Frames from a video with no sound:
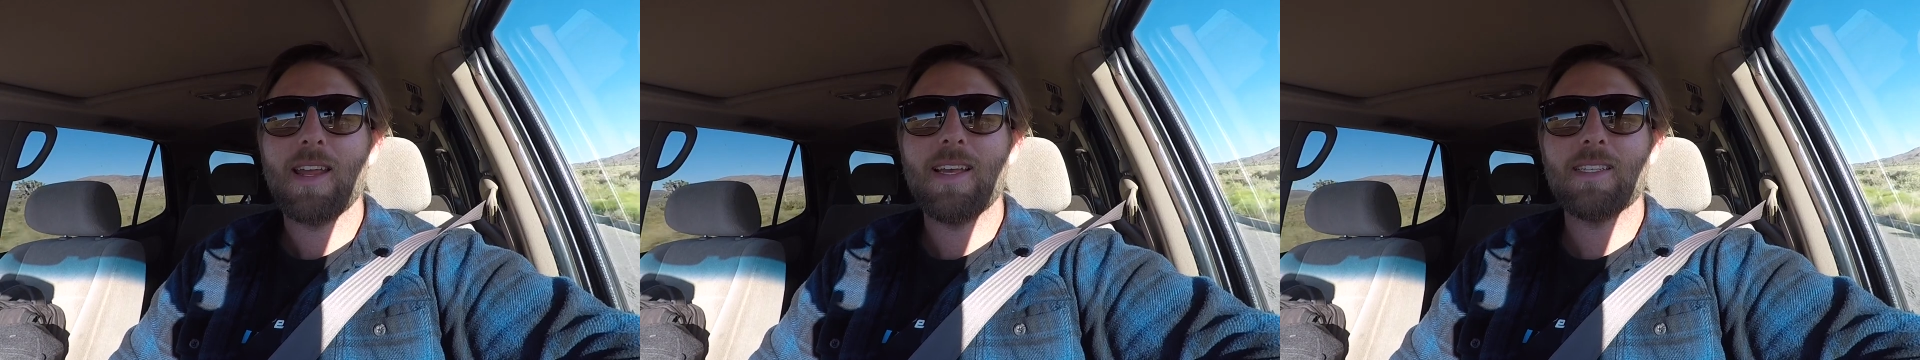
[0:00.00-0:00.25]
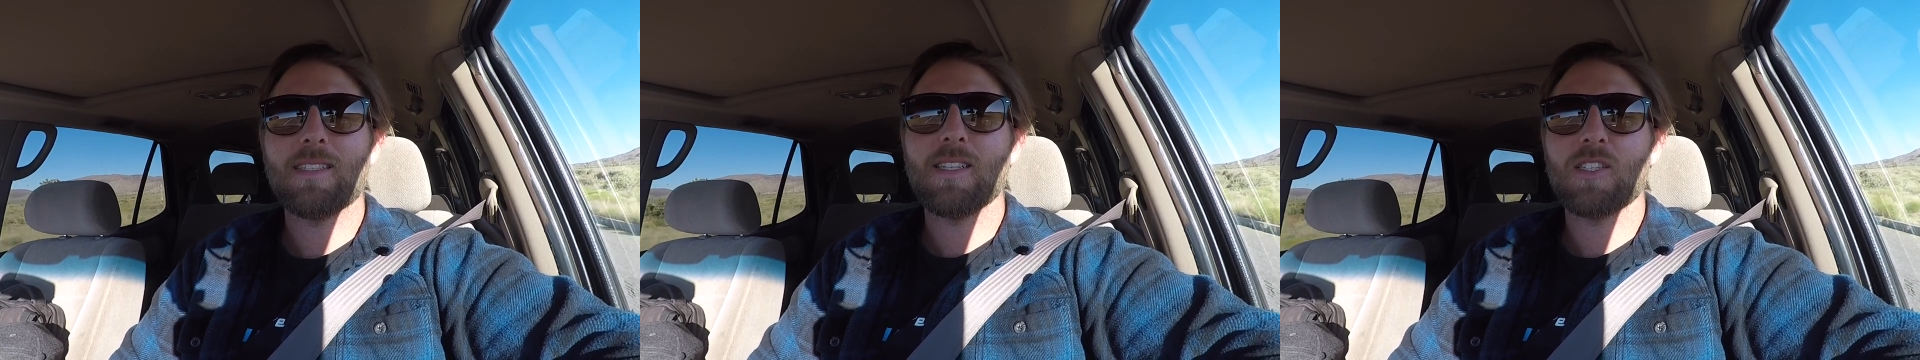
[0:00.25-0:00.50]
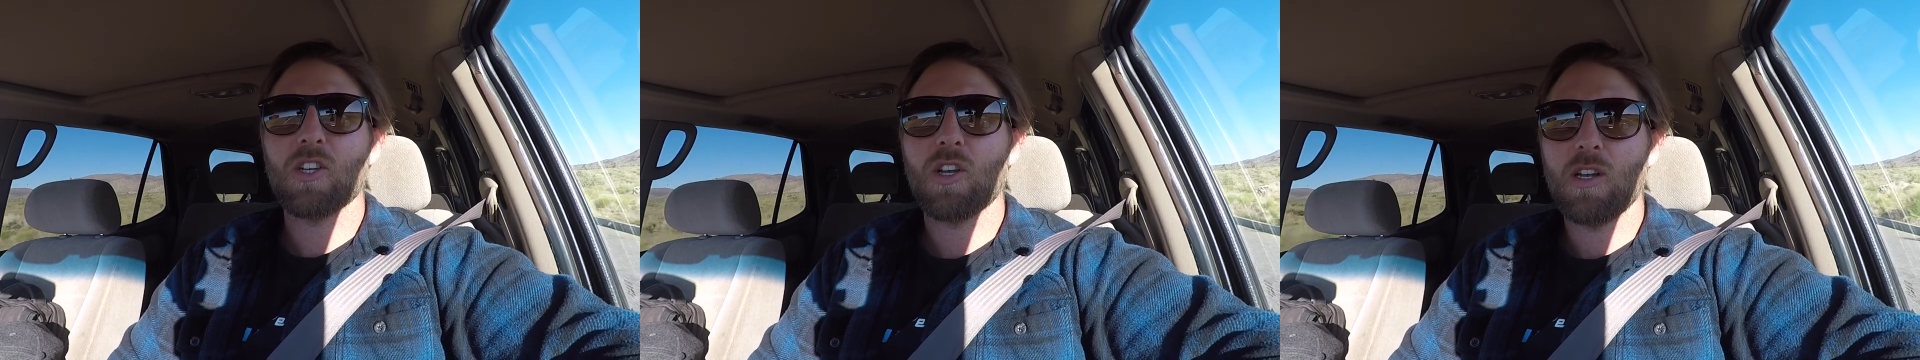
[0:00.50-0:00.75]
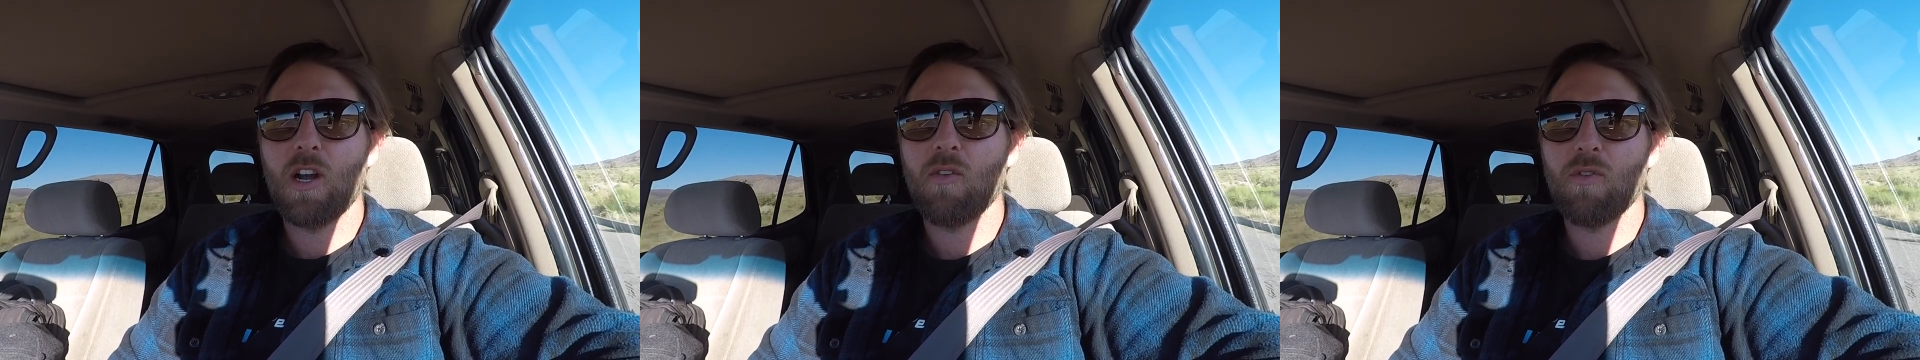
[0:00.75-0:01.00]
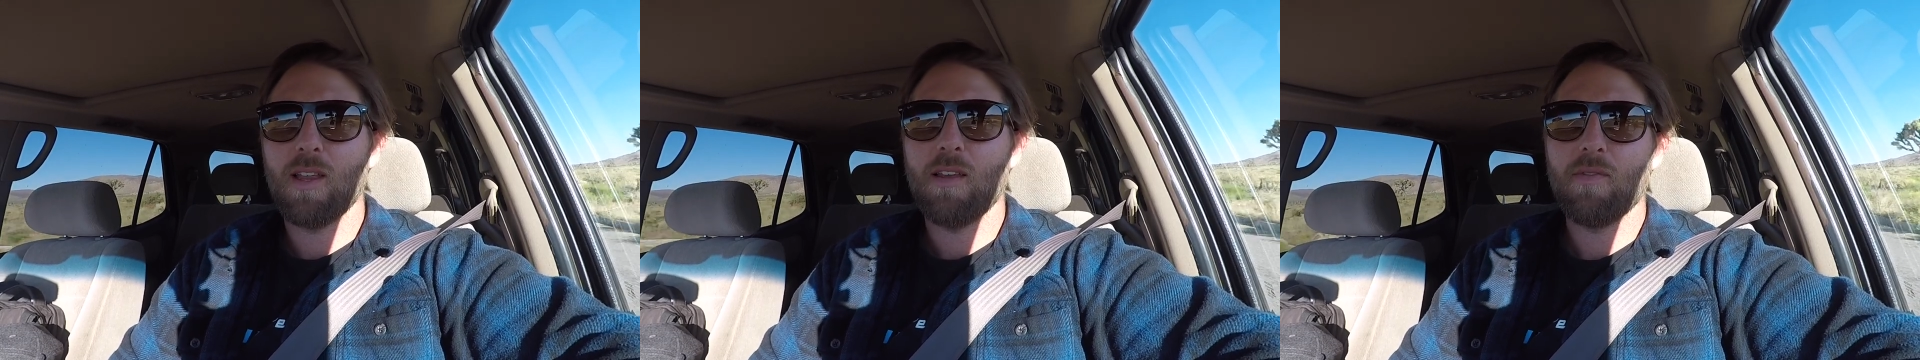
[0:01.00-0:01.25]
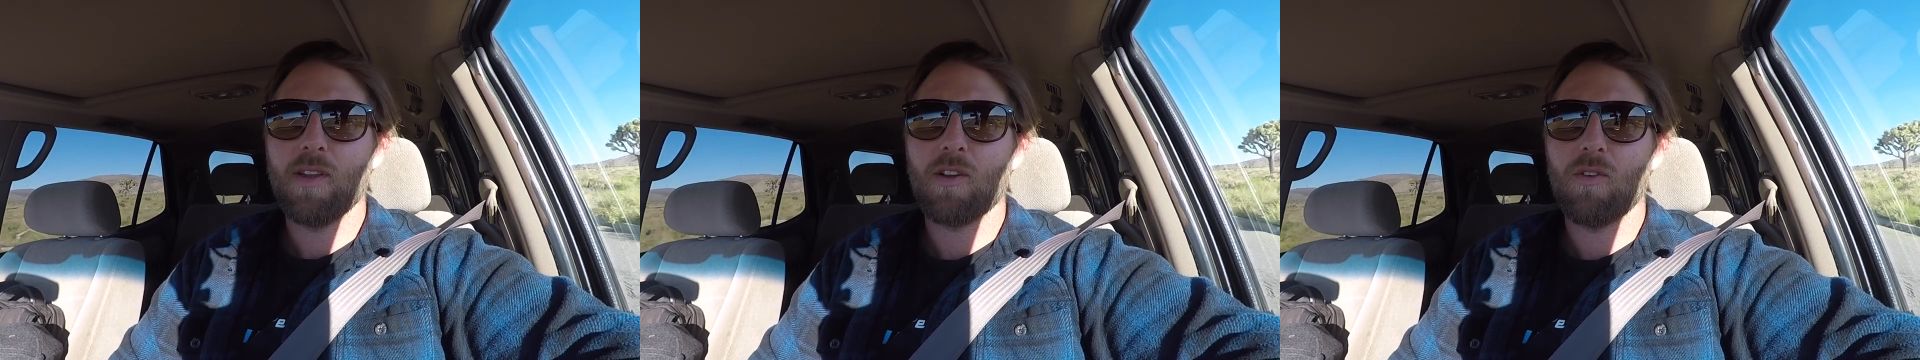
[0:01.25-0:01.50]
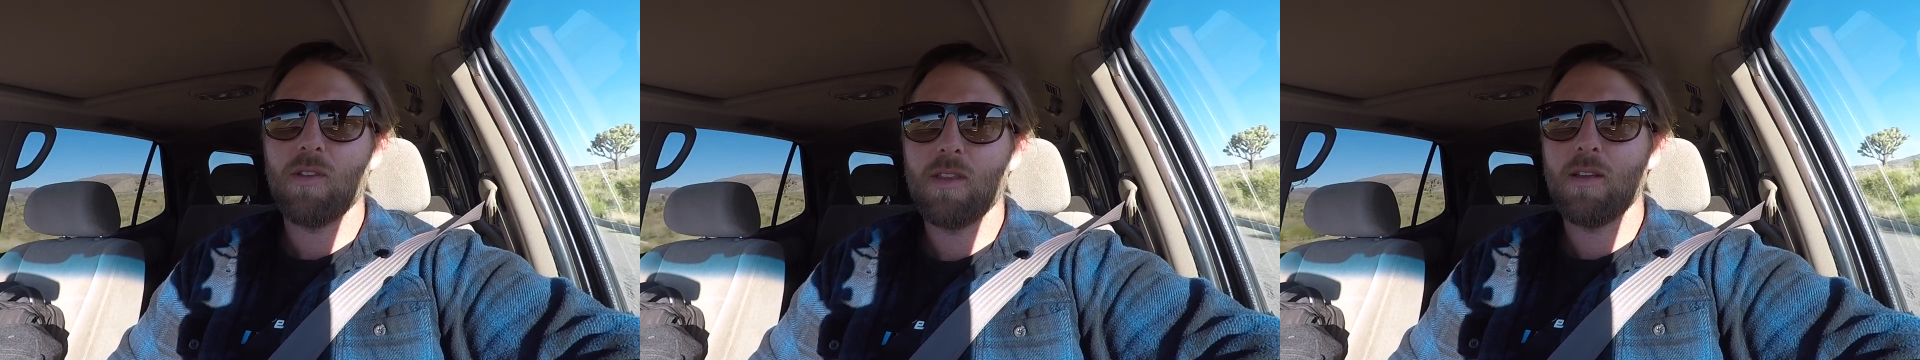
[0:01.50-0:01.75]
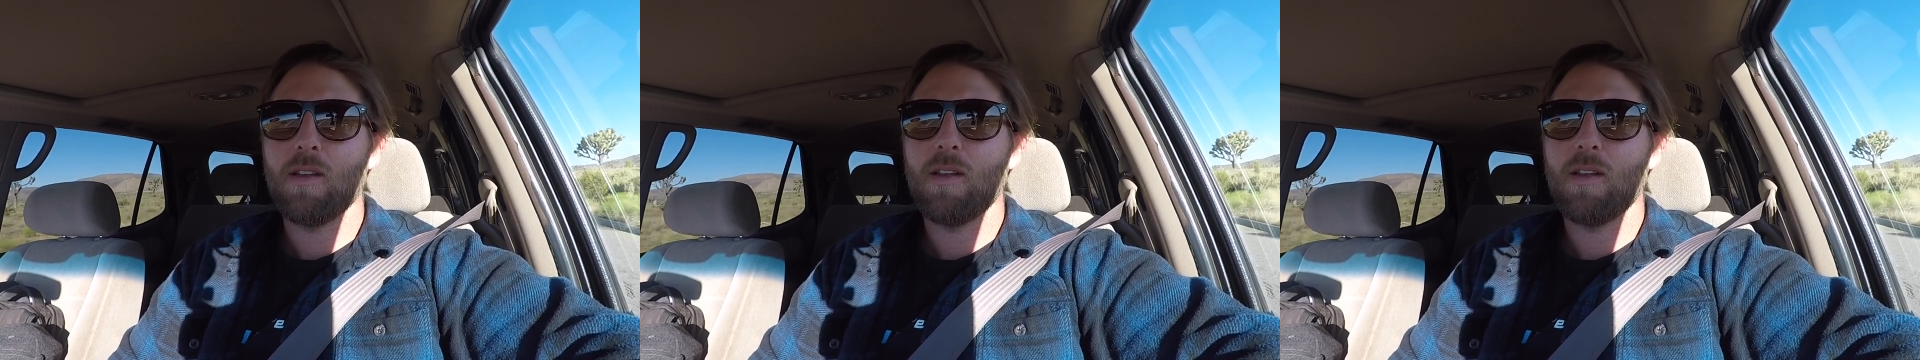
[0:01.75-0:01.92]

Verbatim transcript: is this a good overland vehicle? And the,